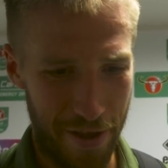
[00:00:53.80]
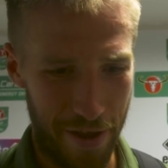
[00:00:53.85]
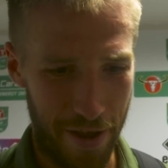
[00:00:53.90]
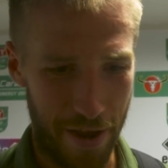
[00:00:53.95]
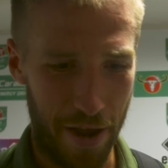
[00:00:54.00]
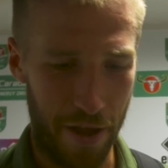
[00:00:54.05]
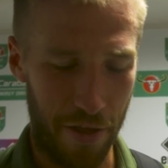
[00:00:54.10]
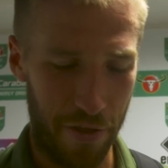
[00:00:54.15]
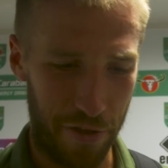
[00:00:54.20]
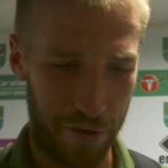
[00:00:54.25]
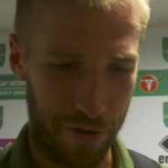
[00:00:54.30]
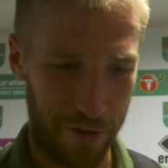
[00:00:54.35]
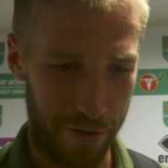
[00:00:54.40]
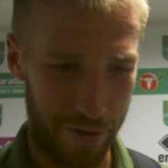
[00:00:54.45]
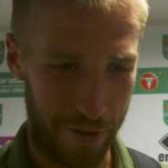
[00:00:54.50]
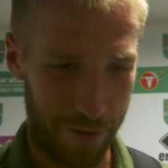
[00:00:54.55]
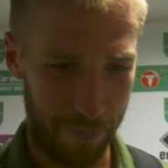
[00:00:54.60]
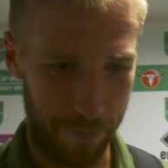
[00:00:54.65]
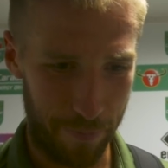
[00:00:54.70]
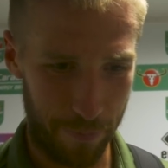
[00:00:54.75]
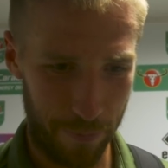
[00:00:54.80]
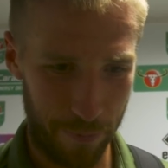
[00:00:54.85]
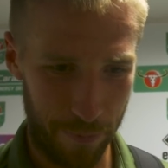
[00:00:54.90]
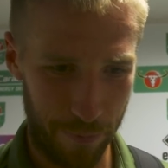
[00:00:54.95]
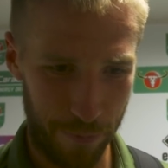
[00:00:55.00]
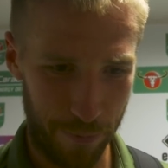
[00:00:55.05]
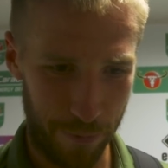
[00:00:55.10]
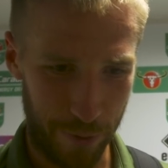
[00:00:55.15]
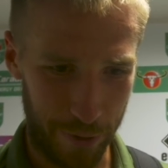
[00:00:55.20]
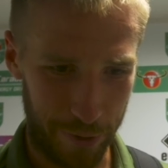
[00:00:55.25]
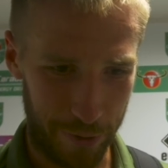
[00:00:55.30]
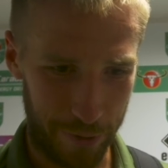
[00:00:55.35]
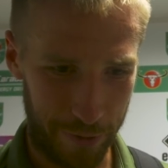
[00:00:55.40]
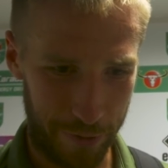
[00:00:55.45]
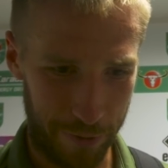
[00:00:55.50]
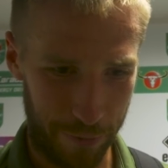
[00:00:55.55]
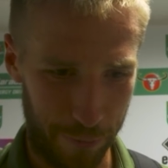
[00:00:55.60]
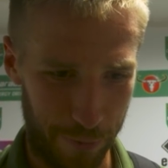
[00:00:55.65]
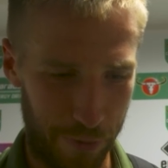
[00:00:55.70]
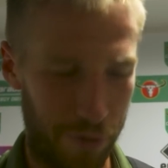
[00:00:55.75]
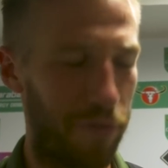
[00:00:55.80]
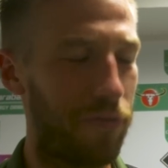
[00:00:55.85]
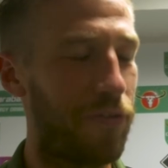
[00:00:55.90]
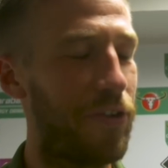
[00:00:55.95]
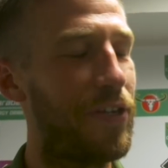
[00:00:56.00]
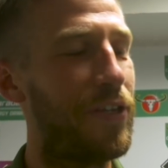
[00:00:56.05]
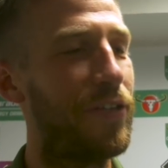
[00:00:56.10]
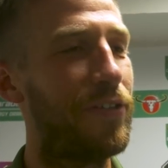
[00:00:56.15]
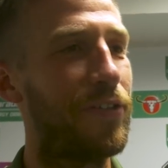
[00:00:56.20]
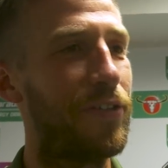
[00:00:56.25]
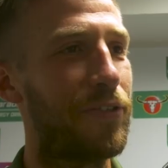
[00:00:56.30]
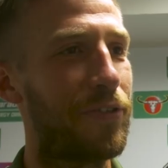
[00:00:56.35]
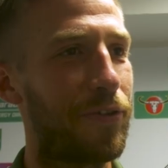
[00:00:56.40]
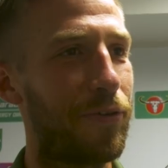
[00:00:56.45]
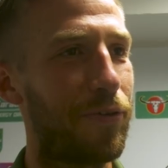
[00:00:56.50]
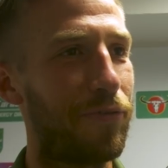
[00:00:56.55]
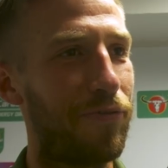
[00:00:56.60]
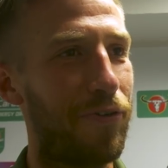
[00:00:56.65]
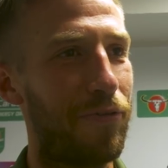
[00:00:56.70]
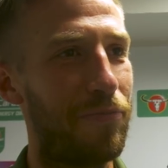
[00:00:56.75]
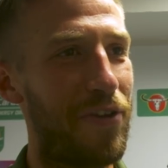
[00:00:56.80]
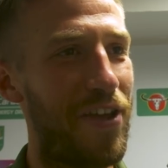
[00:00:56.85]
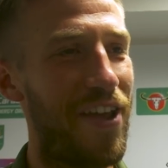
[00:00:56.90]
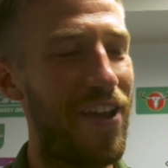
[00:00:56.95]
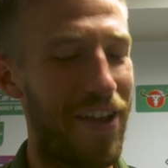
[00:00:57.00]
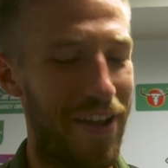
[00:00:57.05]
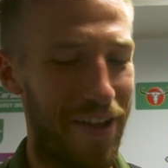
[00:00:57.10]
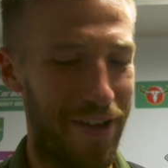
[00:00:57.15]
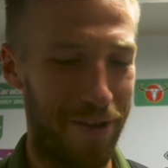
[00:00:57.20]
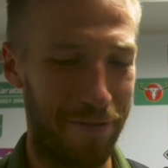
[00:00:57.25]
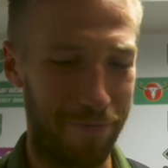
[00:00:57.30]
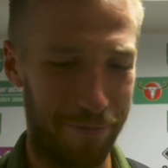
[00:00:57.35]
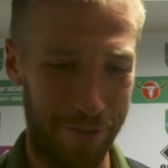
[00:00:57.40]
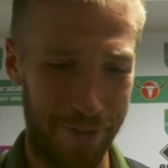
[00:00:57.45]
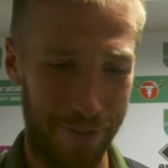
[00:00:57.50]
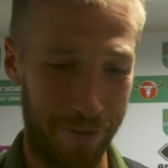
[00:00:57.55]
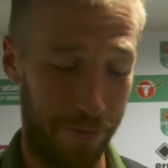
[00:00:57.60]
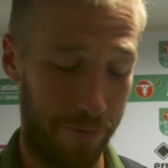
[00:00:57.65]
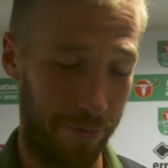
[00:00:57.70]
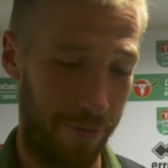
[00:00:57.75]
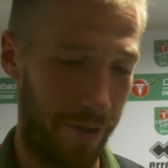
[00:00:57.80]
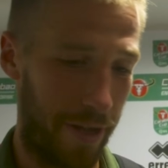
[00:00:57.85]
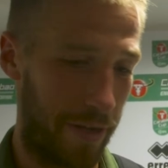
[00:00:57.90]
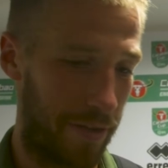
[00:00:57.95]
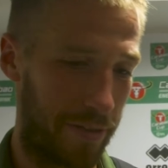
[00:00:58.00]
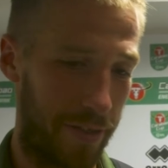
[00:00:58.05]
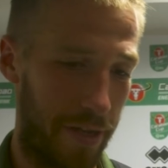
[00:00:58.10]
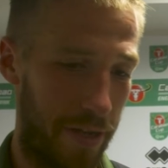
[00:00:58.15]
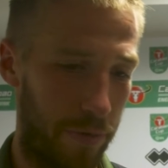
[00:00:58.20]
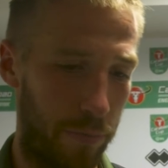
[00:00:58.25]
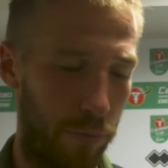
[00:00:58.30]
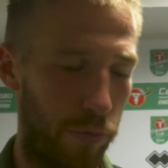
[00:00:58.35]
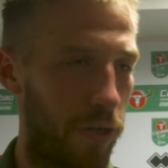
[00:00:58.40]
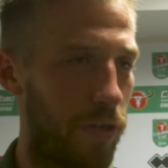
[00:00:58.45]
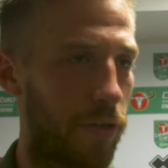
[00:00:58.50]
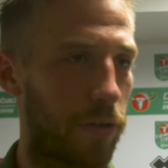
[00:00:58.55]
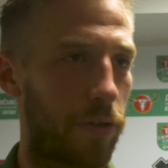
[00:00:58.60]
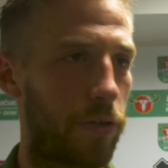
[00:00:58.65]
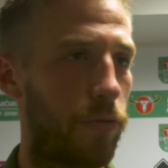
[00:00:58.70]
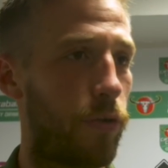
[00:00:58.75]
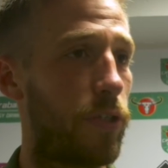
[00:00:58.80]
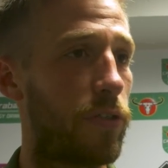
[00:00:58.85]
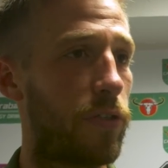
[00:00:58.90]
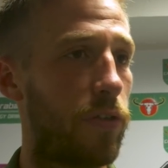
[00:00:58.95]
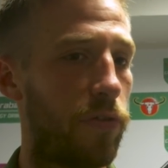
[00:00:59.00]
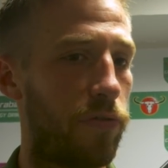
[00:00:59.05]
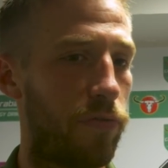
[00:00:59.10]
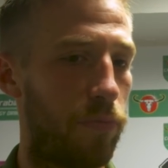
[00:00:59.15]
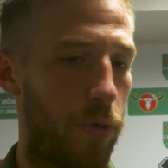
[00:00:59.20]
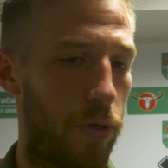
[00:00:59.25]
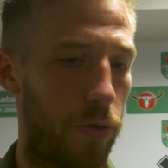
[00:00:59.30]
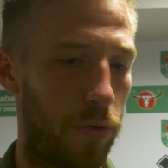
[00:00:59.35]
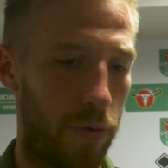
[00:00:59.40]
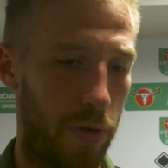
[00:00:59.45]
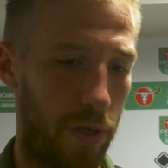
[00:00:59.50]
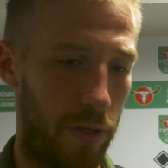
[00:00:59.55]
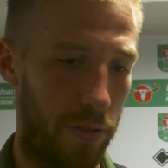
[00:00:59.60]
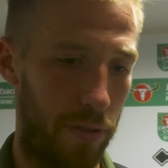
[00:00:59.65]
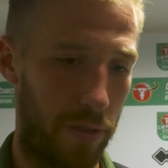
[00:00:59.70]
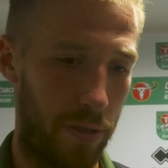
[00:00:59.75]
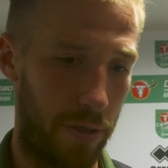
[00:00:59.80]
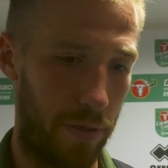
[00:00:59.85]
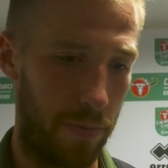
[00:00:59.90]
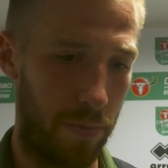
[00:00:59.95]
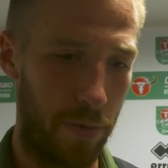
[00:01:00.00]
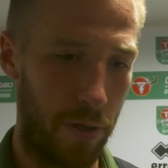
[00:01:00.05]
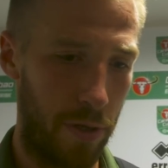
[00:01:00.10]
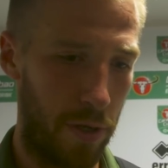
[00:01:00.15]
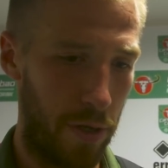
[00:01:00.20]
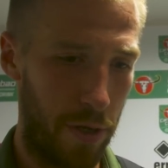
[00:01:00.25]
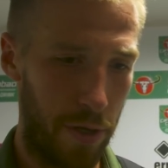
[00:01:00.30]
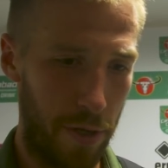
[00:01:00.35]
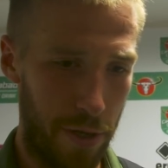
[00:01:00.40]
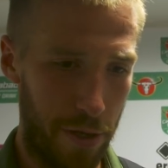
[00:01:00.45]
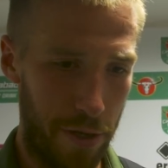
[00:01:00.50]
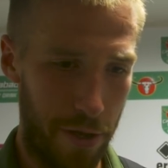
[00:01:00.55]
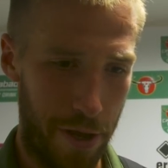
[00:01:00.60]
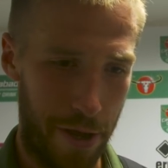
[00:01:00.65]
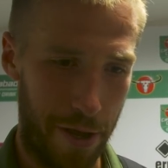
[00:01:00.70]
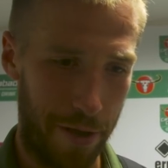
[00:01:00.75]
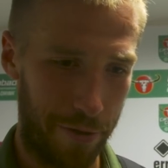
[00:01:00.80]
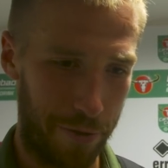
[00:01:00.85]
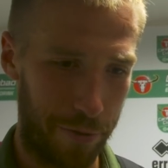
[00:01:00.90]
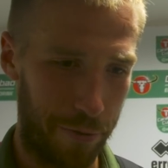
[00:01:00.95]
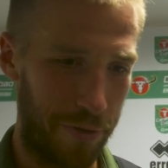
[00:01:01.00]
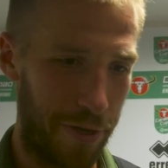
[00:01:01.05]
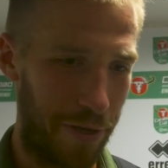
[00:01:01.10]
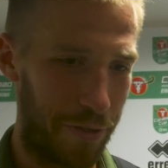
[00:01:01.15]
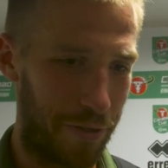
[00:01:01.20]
Yeah, I think was one of the easiest goals for me. So, like I said, brilliant cross off Mo and good